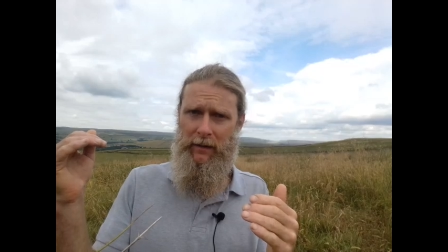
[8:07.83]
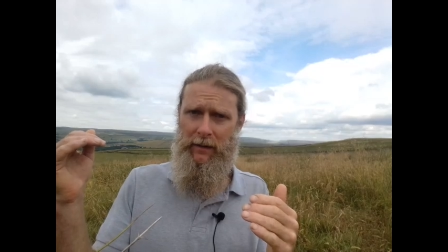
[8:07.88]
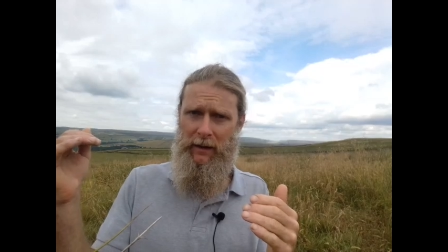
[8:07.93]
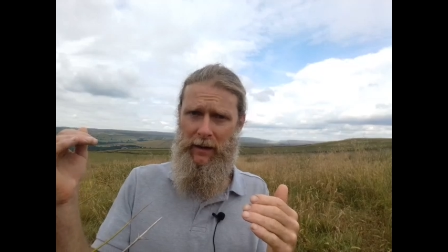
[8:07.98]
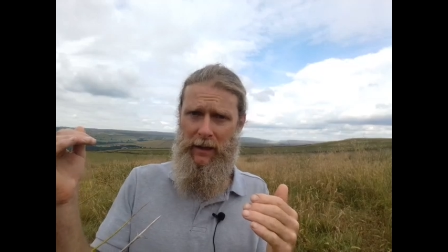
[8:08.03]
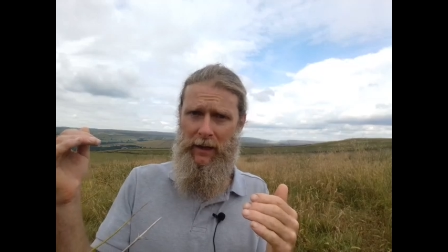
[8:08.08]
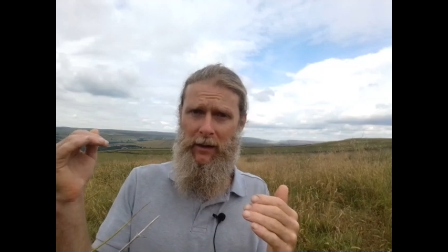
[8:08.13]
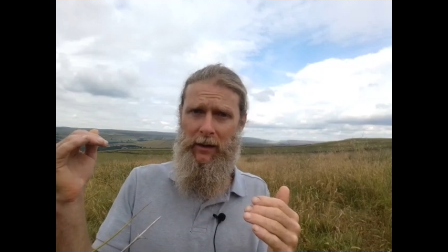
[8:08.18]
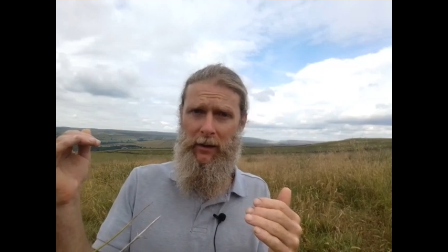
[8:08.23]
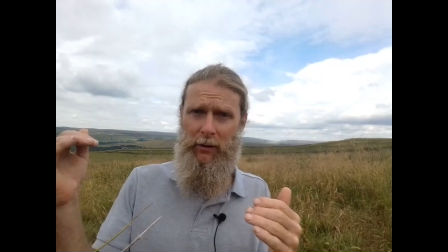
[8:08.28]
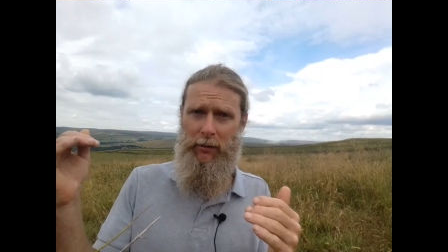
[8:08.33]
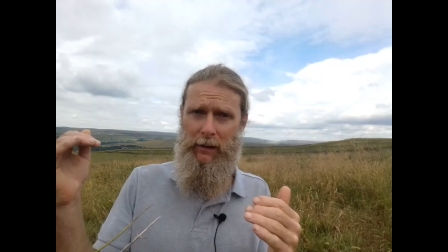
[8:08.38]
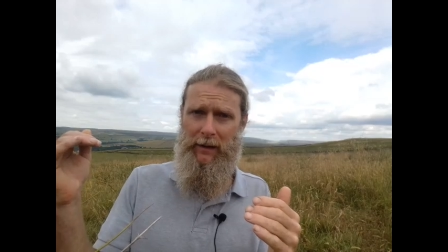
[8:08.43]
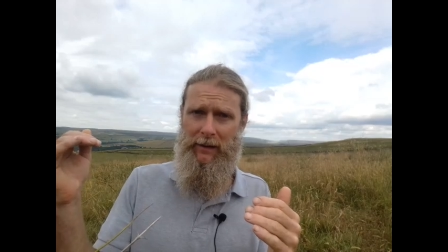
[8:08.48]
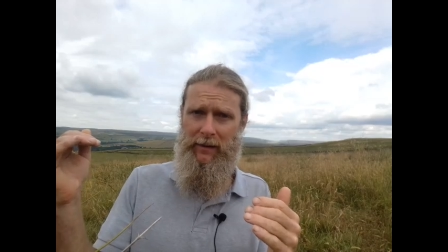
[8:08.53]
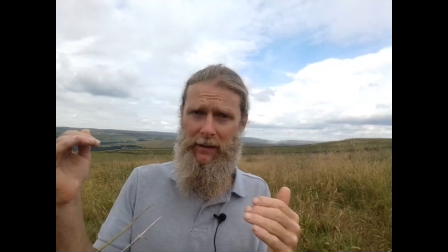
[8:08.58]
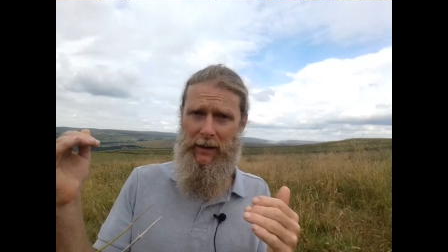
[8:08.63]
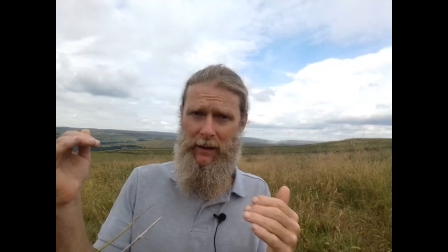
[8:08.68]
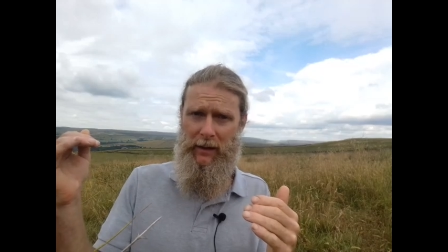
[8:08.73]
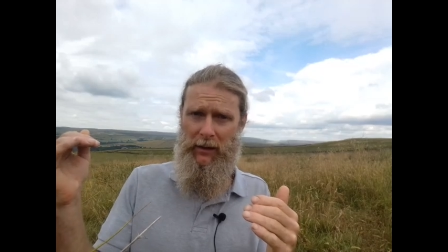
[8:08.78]
the inner
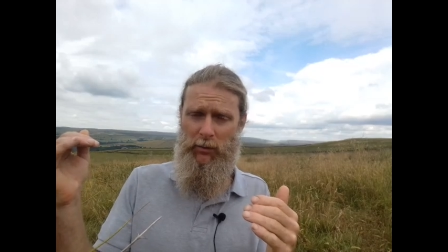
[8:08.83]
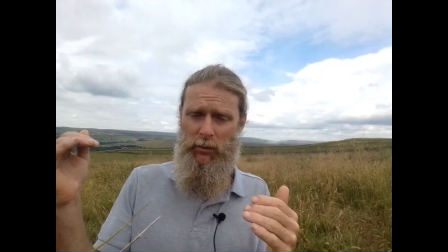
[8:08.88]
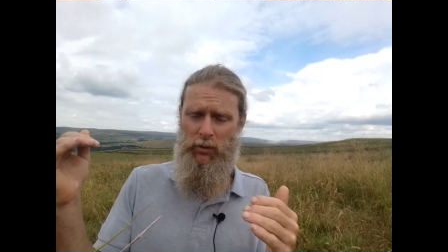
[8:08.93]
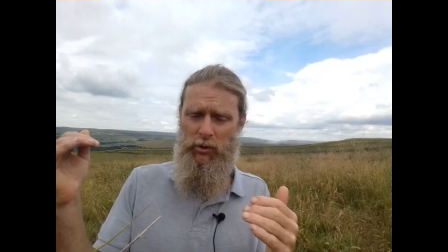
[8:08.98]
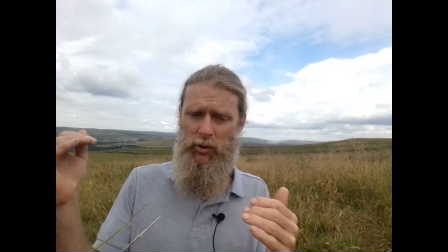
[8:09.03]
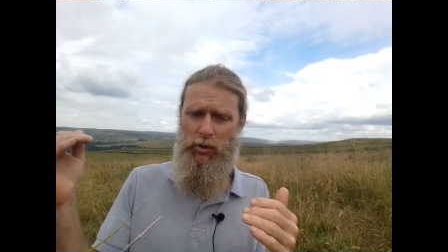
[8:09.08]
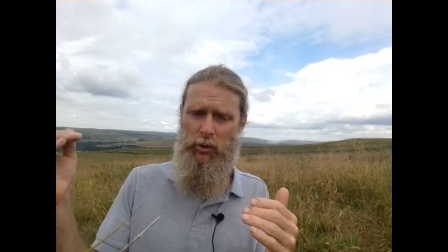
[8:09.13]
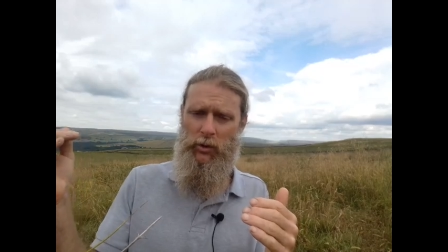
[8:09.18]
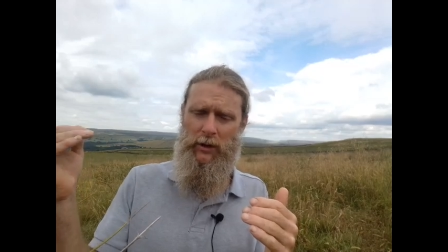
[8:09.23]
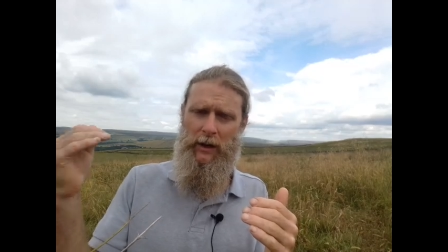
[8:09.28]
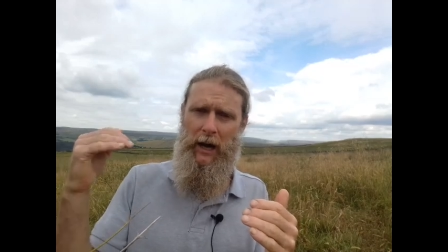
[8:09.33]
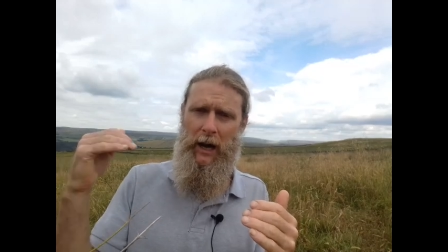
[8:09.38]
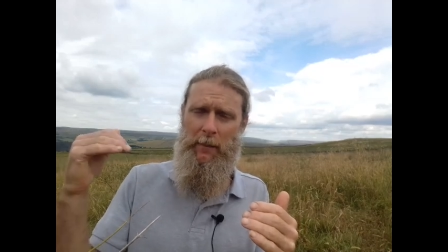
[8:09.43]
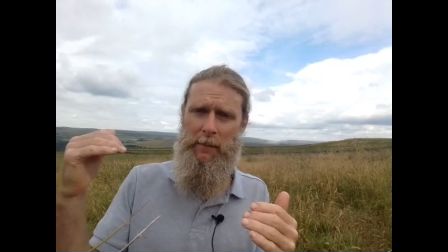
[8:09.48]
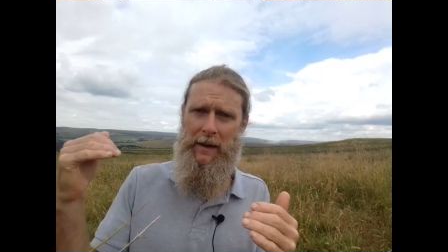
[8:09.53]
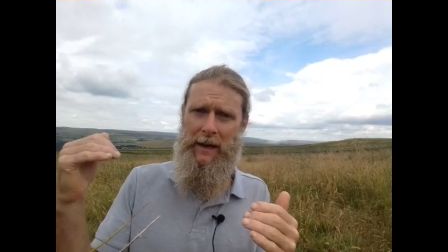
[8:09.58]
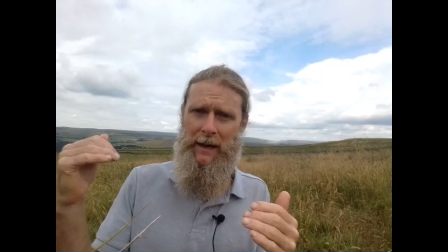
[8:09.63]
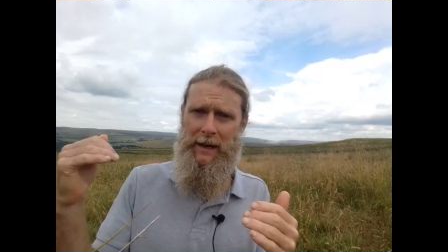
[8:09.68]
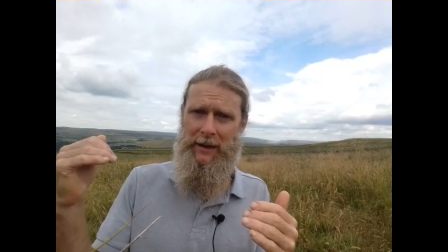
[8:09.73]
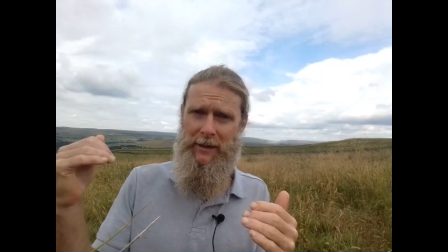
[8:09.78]
critic who'd
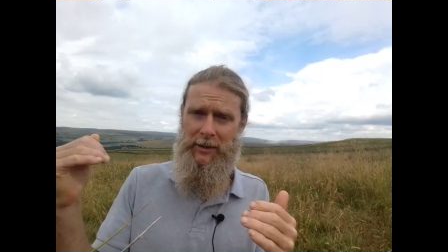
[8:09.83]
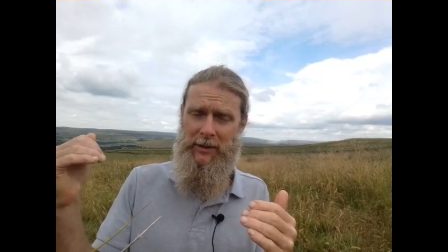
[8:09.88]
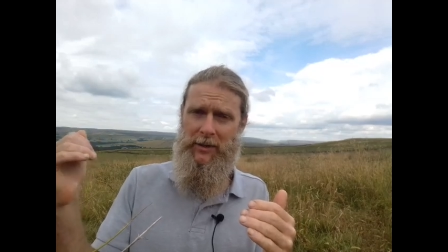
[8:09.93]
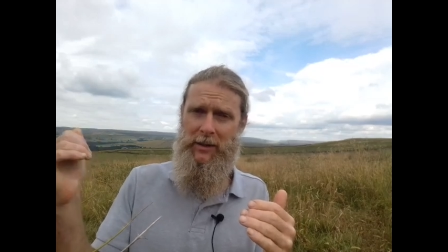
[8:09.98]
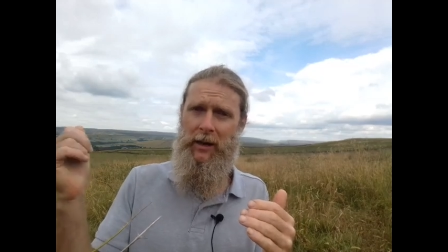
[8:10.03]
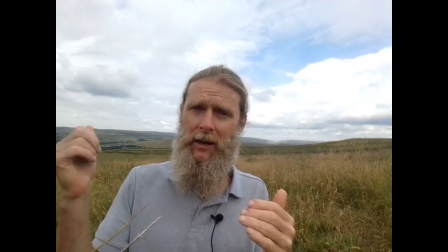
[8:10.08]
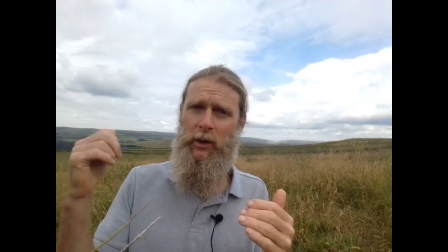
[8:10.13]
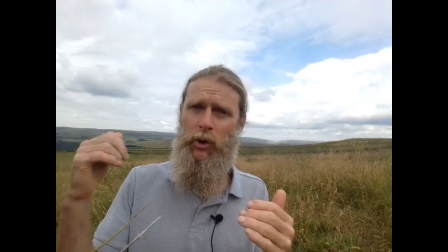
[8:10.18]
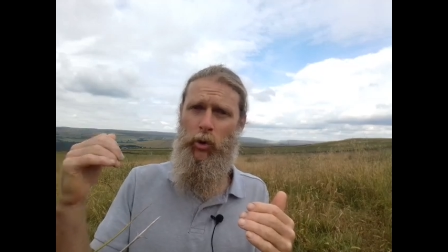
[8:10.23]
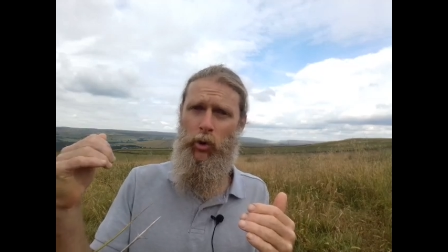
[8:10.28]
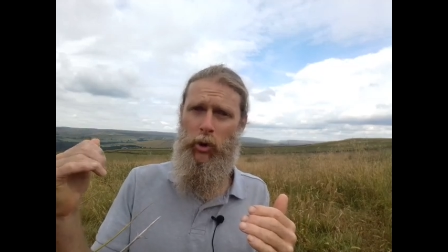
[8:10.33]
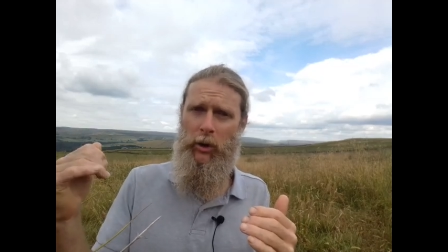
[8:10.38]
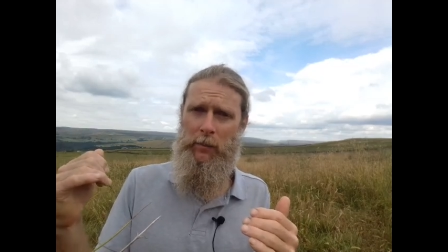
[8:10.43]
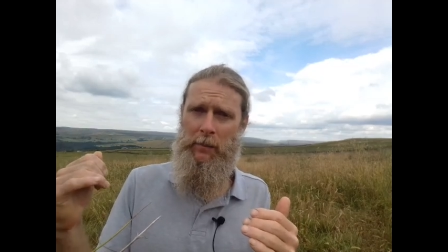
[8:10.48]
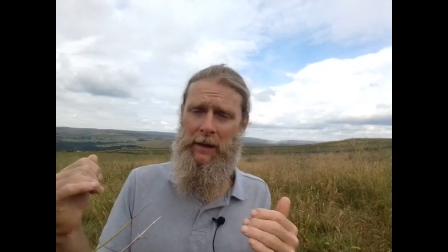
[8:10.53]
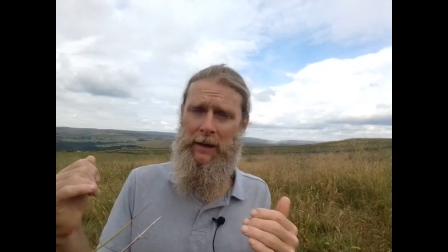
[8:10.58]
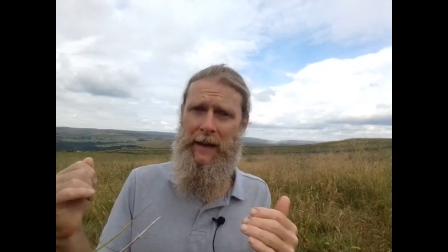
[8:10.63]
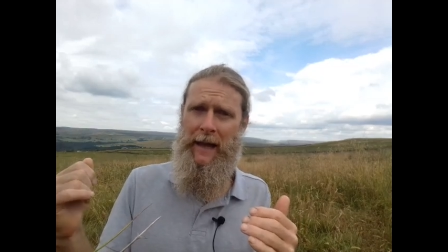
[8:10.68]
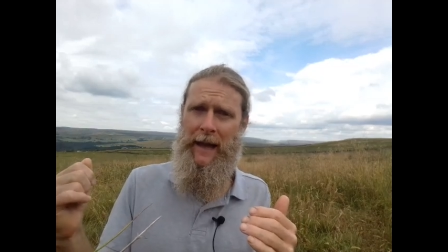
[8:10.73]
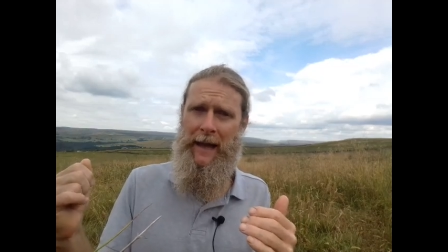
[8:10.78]
come in and start calling
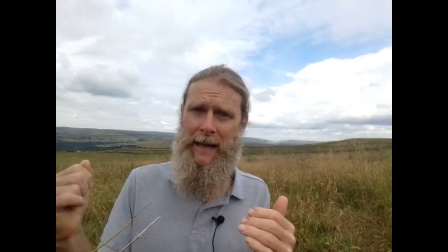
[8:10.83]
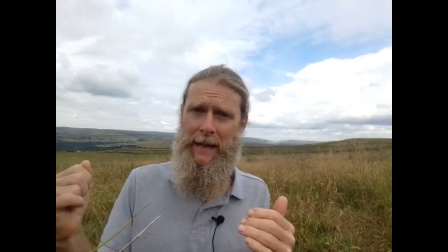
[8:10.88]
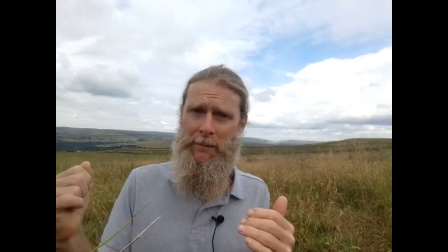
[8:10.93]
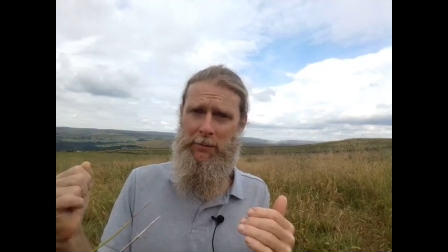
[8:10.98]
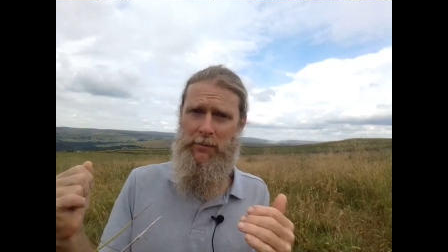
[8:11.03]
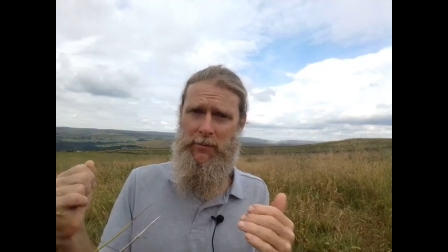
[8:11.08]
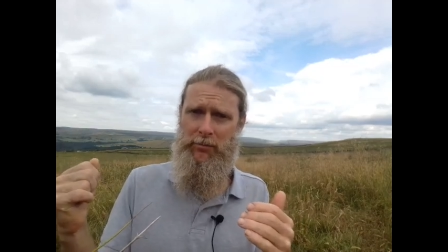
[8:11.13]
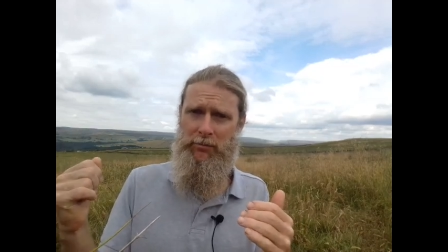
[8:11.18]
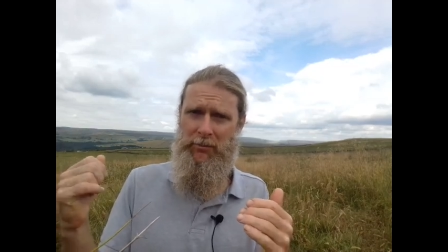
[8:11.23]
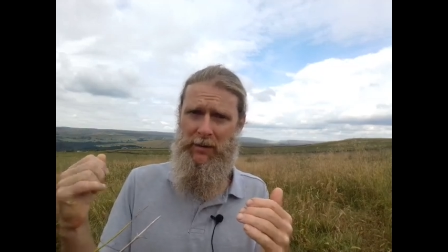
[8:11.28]
me names,